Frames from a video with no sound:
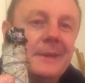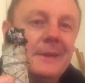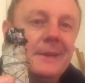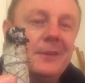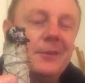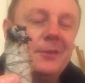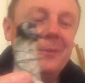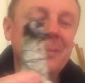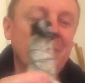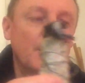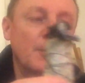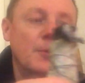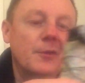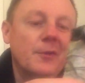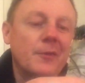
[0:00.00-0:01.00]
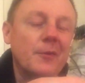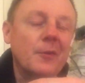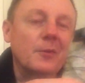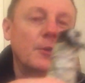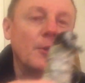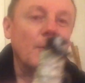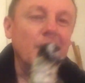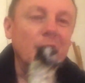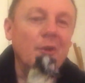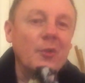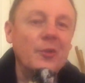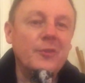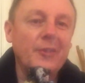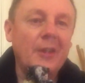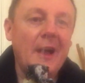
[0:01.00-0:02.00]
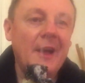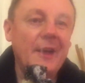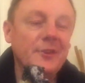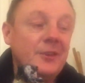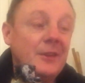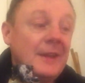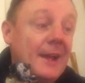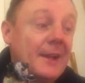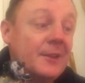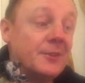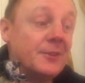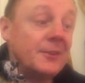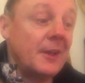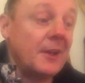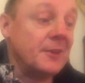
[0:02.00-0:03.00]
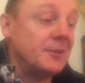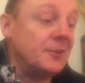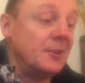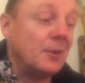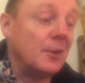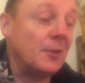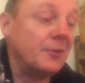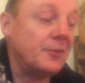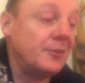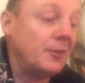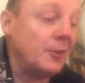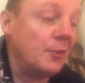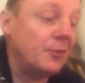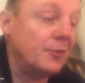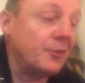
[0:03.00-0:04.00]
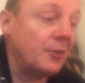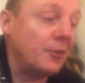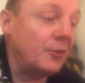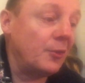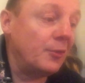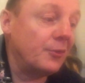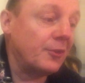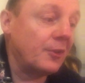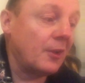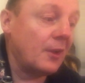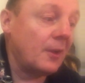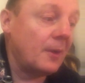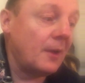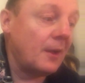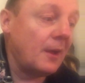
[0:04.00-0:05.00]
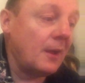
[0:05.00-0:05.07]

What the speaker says: This is beautiful. You know, use, as Elaine says, you know, use a